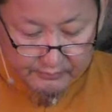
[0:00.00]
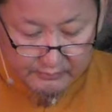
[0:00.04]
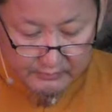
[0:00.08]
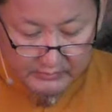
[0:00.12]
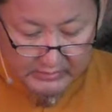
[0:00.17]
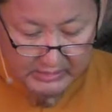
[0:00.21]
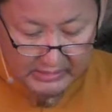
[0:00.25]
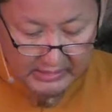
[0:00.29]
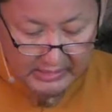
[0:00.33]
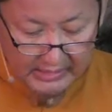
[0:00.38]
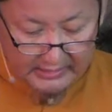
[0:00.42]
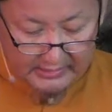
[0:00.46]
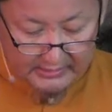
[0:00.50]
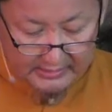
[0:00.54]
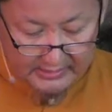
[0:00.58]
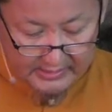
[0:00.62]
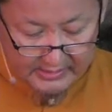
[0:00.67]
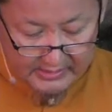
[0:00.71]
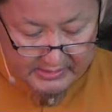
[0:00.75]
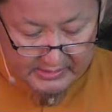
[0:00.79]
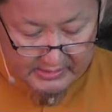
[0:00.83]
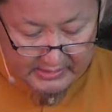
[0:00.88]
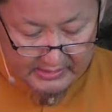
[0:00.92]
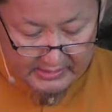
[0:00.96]
like
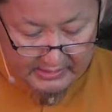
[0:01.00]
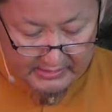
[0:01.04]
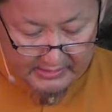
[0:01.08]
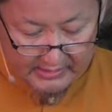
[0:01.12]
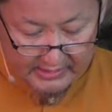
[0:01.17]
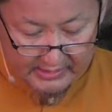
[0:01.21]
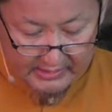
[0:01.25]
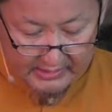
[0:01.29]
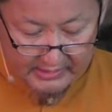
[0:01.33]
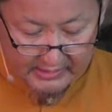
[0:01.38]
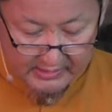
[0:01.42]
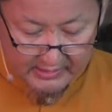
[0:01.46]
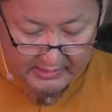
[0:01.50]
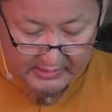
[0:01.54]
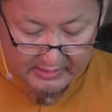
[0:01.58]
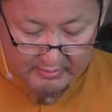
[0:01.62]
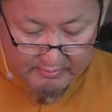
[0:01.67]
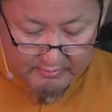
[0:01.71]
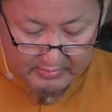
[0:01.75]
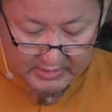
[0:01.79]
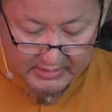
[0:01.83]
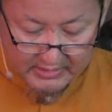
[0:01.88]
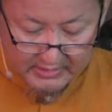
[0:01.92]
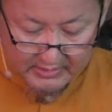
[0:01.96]
this. And then in the
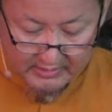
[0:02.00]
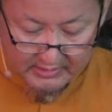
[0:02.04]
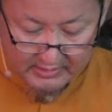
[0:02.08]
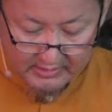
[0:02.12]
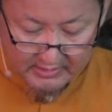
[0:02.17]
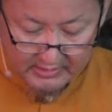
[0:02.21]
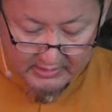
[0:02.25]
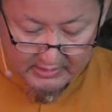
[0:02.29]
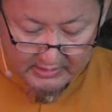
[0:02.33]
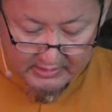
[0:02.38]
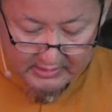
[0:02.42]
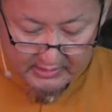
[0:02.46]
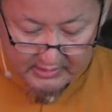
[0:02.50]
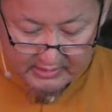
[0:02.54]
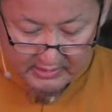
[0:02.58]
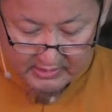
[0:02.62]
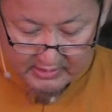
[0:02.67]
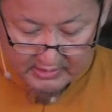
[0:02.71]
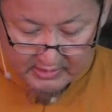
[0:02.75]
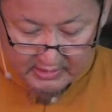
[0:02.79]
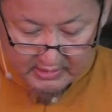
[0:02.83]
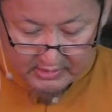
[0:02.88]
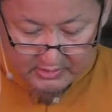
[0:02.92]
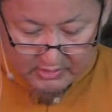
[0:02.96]
middle, it is
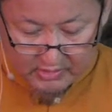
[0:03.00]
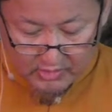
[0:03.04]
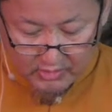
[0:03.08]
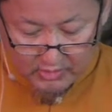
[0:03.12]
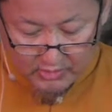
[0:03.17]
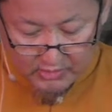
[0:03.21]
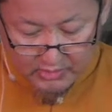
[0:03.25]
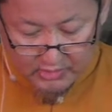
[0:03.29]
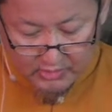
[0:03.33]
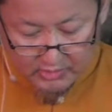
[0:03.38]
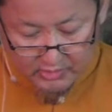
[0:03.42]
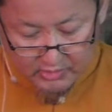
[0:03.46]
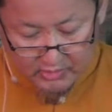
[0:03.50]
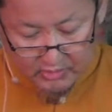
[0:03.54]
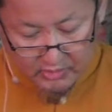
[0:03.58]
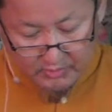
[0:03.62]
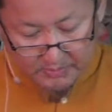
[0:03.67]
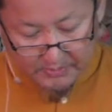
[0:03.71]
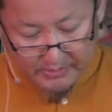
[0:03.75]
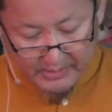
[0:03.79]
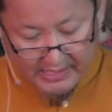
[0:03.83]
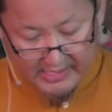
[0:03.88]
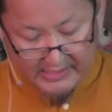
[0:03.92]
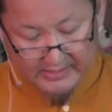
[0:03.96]
the conducive to
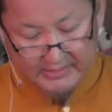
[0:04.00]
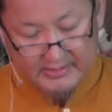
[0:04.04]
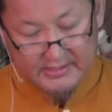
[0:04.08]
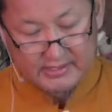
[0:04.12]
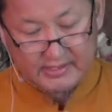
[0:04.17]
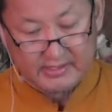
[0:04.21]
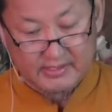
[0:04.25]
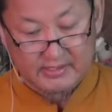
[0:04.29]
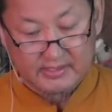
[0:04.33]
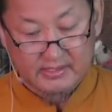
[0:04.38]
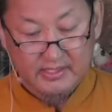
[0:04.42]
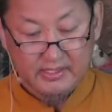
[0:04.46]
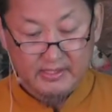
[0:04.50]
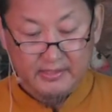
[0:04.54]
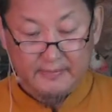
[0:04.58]
practice.